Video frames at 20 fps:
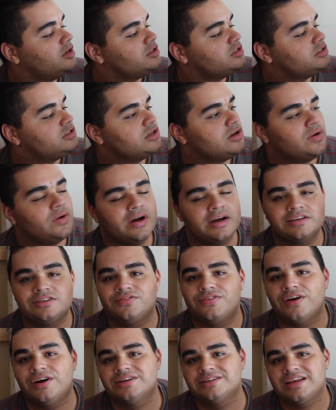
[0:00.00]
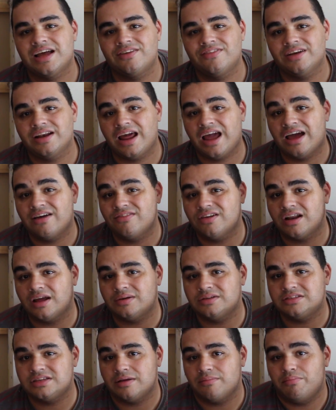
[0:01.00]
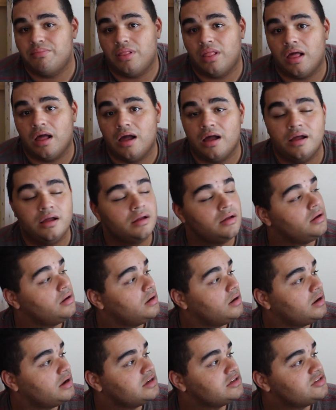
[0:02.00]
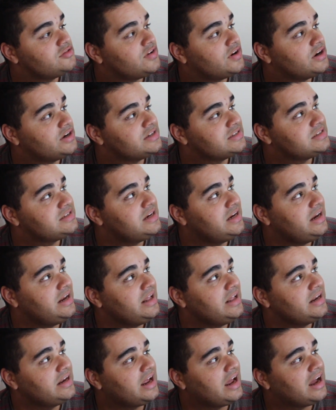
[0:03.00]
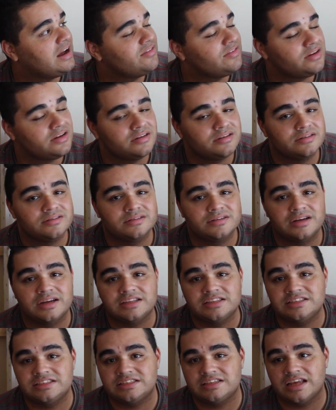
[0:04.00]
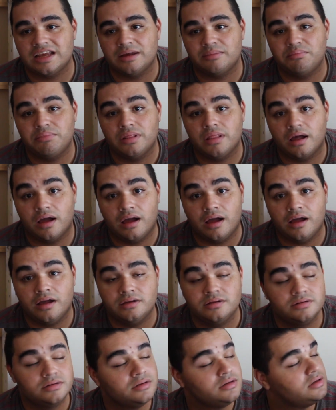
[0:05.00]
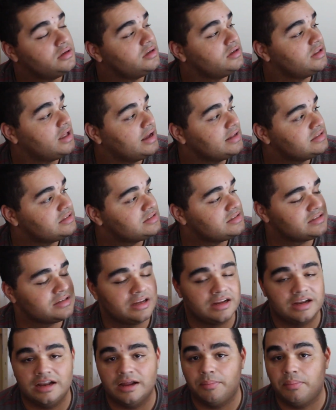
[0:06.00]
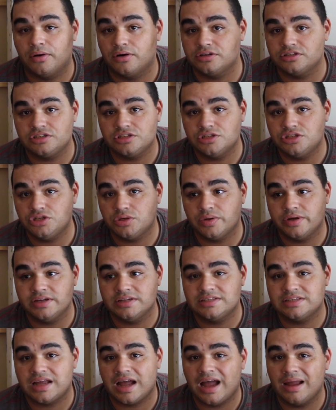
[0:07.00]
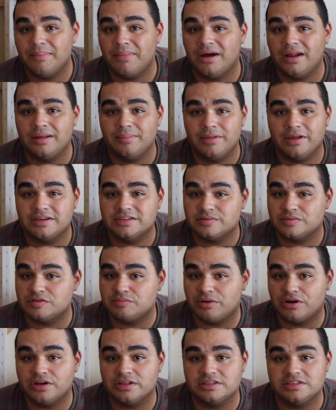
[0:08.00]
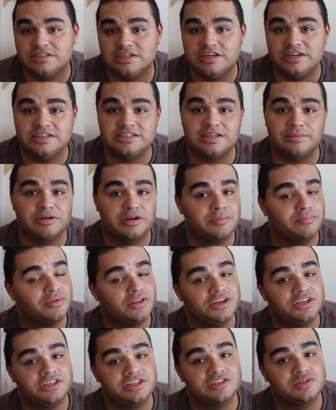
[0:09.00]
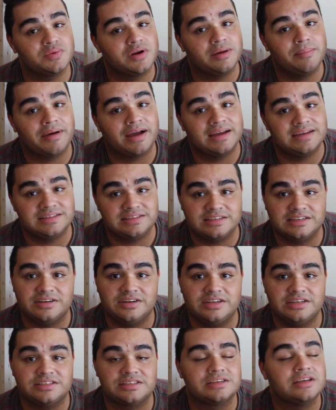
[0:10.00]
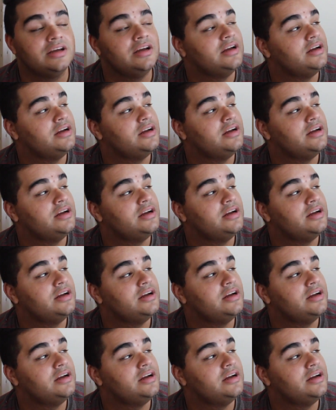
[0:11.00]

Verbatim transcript: So as far as having to have it, I would say blah. As far as needing to have it, I'd say blah. That's a personal choice. I bought it because it was part of the series. I'm a completionist when I buy a series.